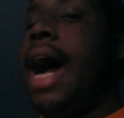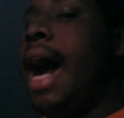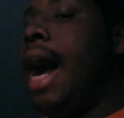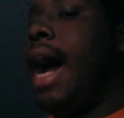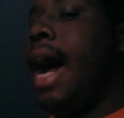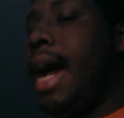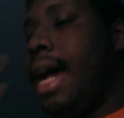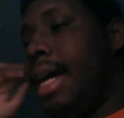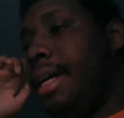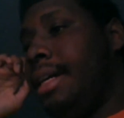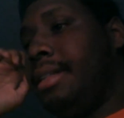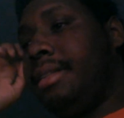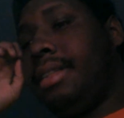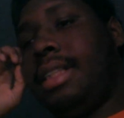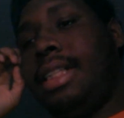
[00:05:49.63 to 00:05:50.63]

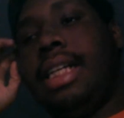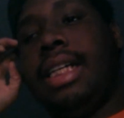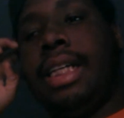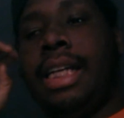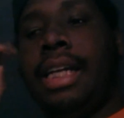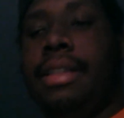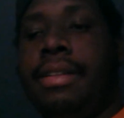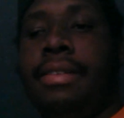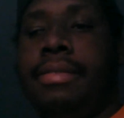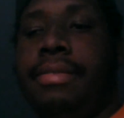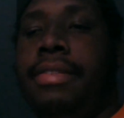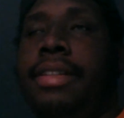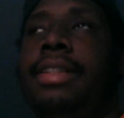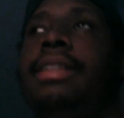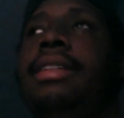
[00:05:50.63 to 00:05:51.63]
I couldn't get the
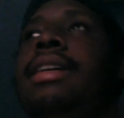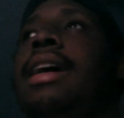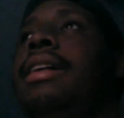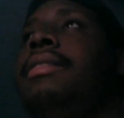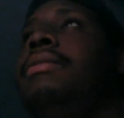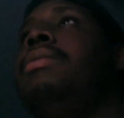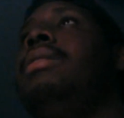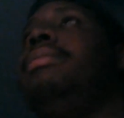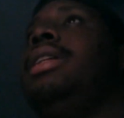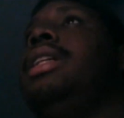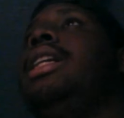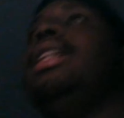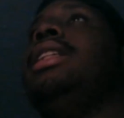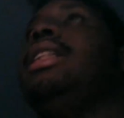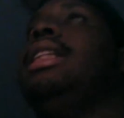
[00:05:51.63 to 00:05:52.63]
$50 one
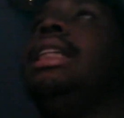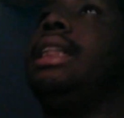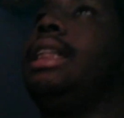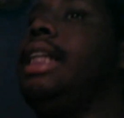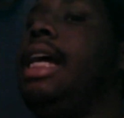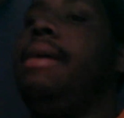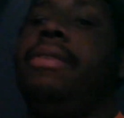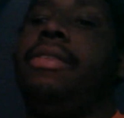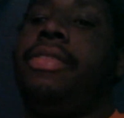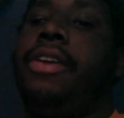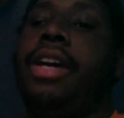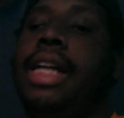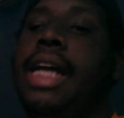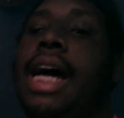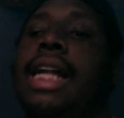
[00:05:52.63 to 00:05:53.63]
because it came with
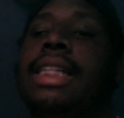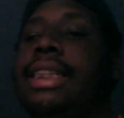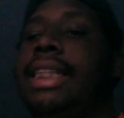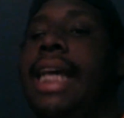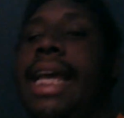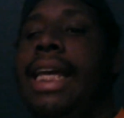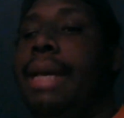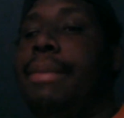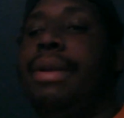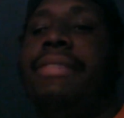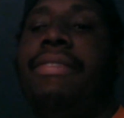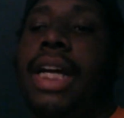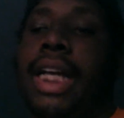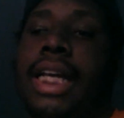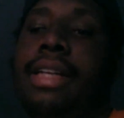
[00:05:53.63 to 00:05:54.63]
$30, and they didn't give me
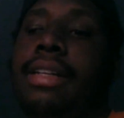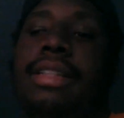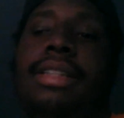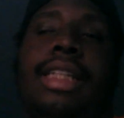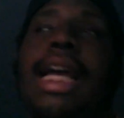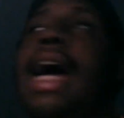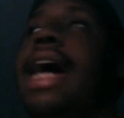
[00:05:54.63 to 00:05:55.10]
the fucking